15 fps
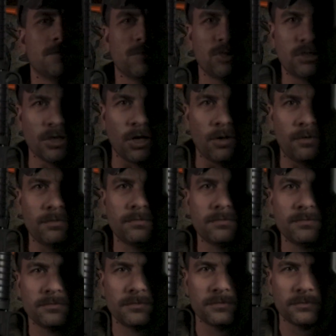So,
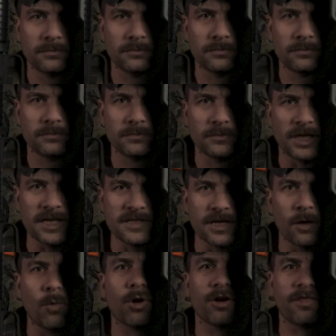is
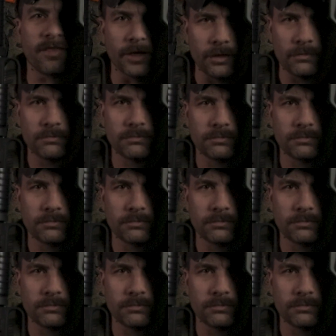it worth it